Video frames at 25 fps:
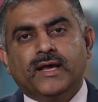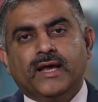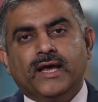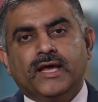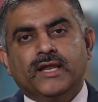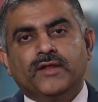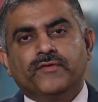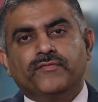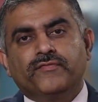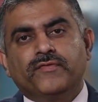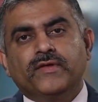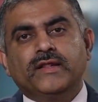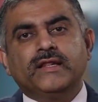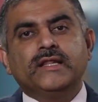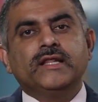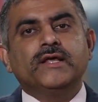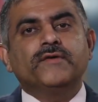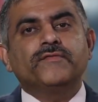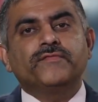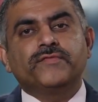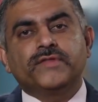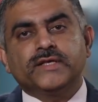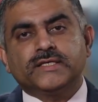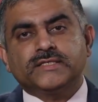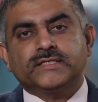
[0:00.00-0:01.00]
And if you
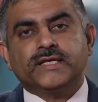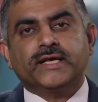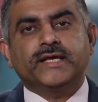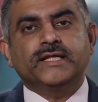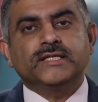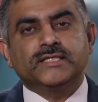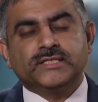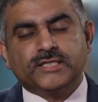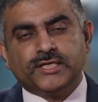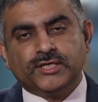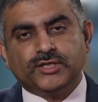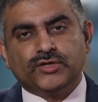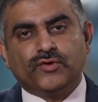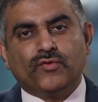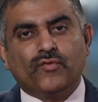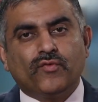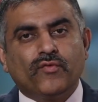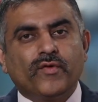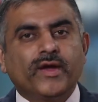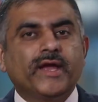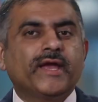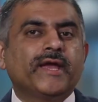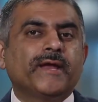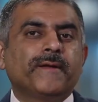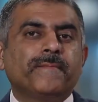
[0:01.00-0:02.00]
live this InceDo
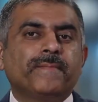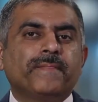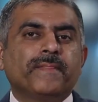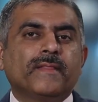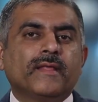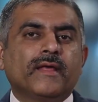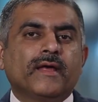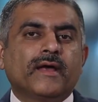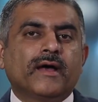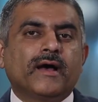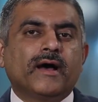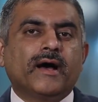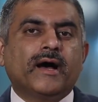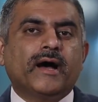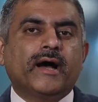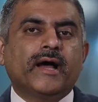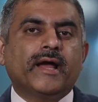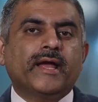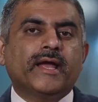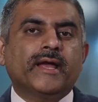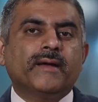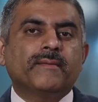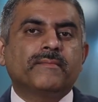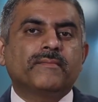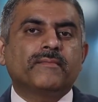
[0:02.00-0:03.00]
way,
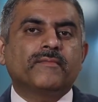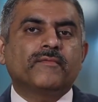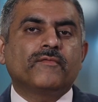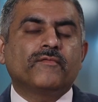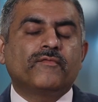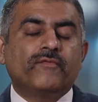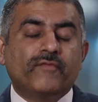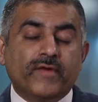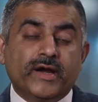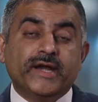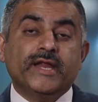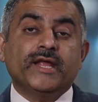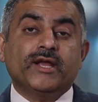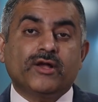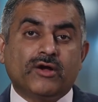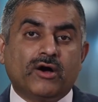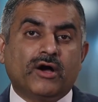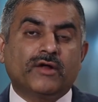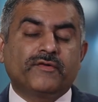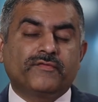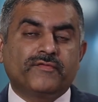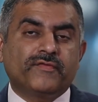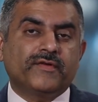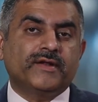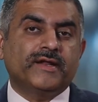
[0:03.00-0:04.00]
I am very
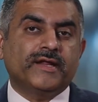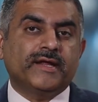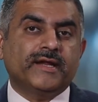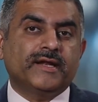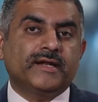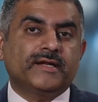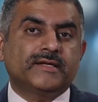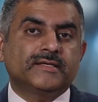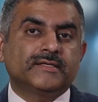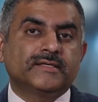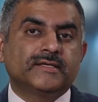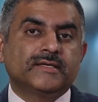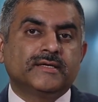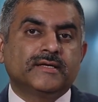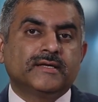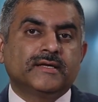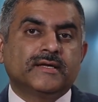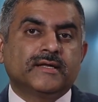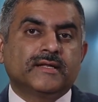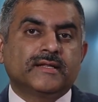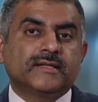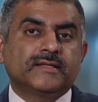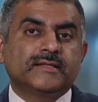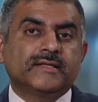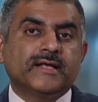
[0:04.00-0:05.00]
confident
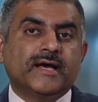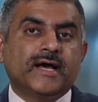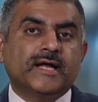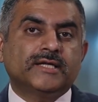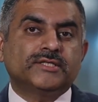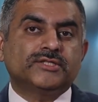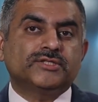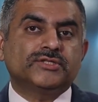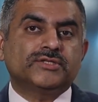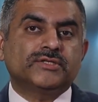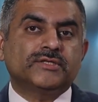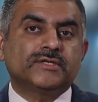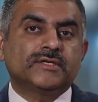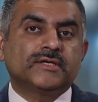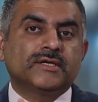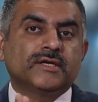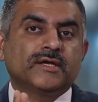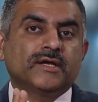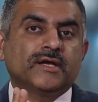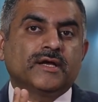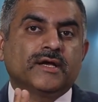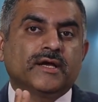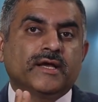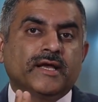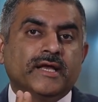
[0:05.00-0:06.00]
that
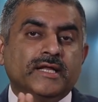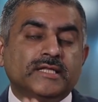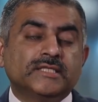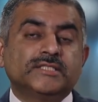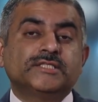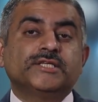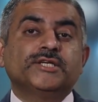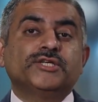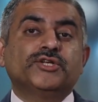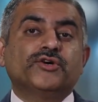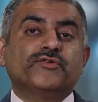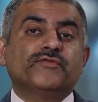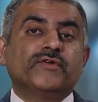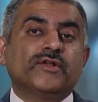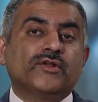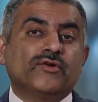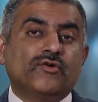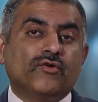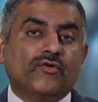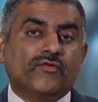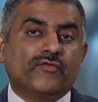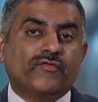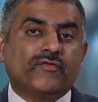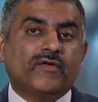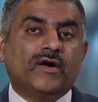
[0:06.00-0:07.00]
InceDo will
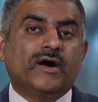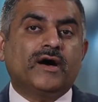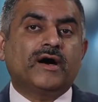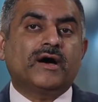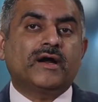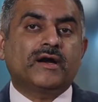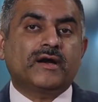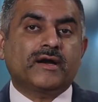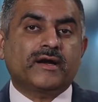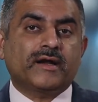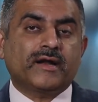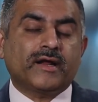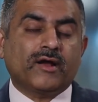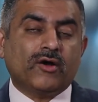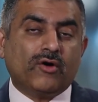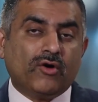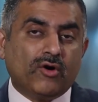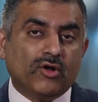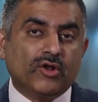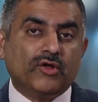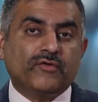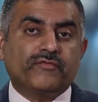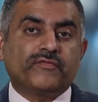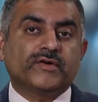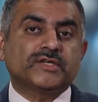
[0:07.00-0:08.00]
go far,
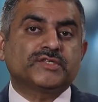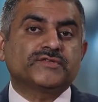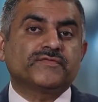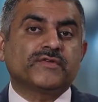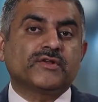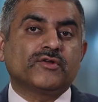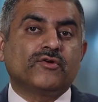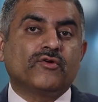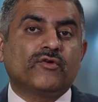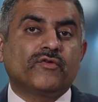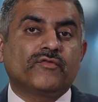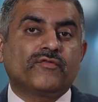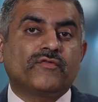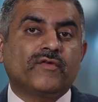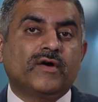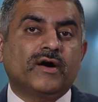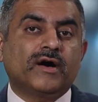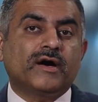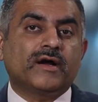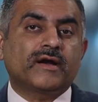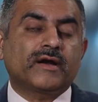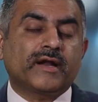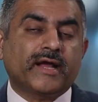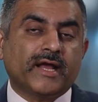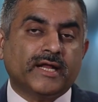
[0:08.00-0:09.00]
all of us will go
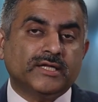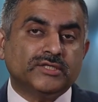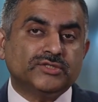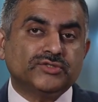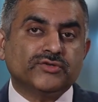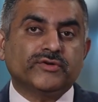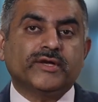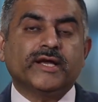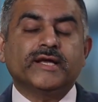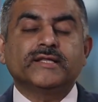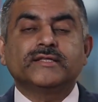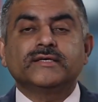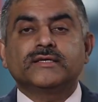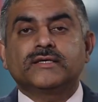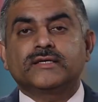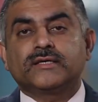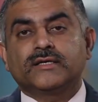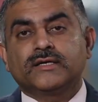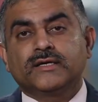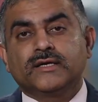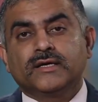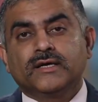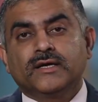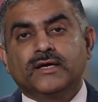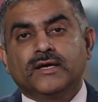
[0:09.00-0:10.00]
far, and
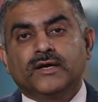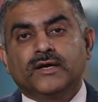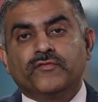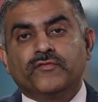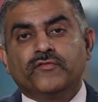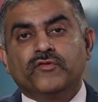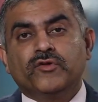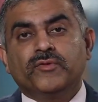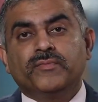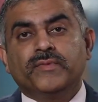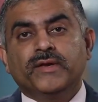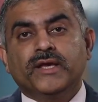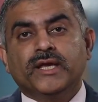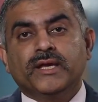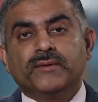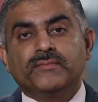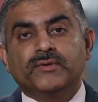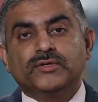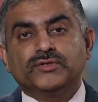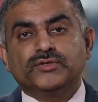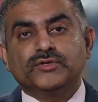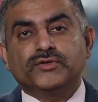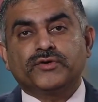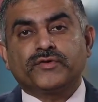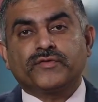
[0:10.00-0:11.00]
together we'll be
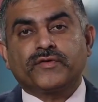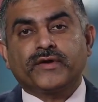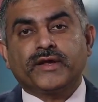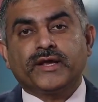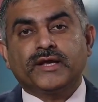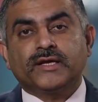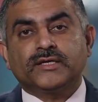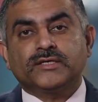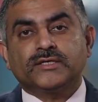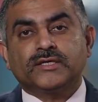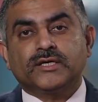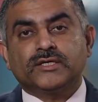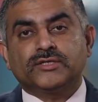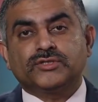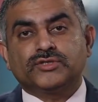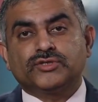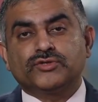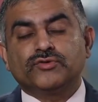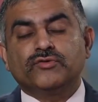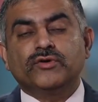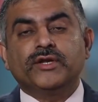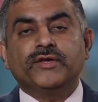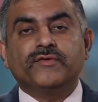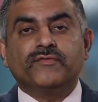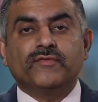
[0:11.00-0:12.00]
able to create a
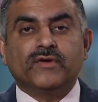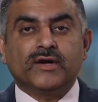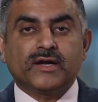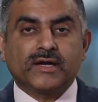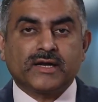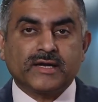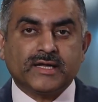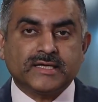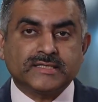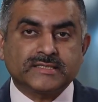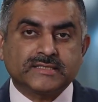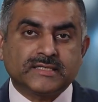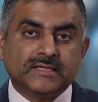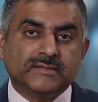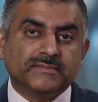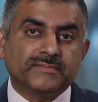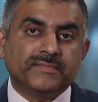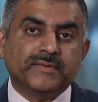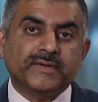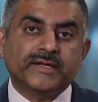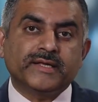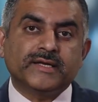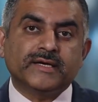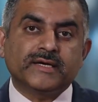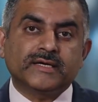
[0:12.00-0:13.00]
truly world-class
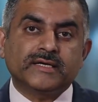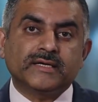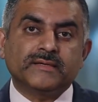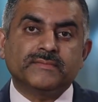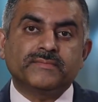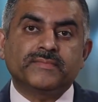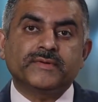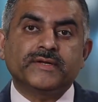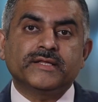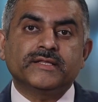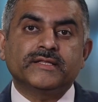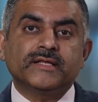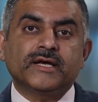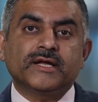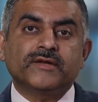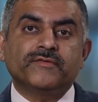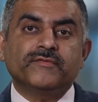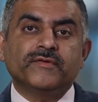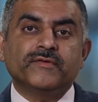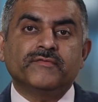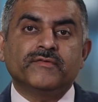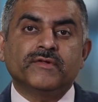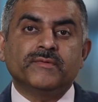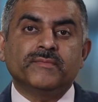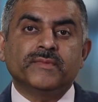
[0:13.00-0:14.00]
company, a company that
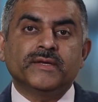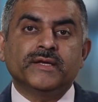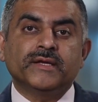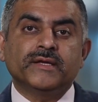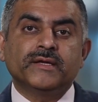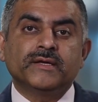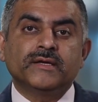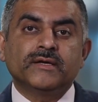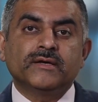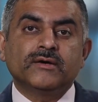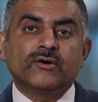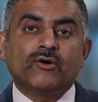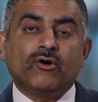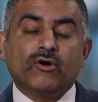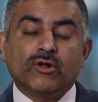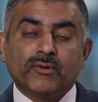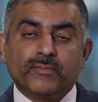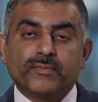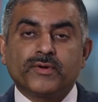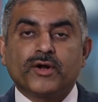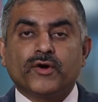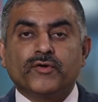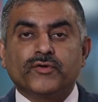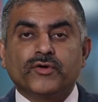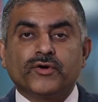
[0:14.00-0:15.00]
we will be all
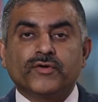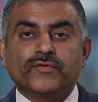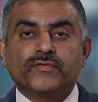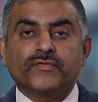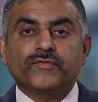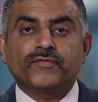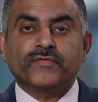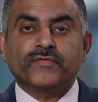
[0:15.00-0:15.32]
proud of.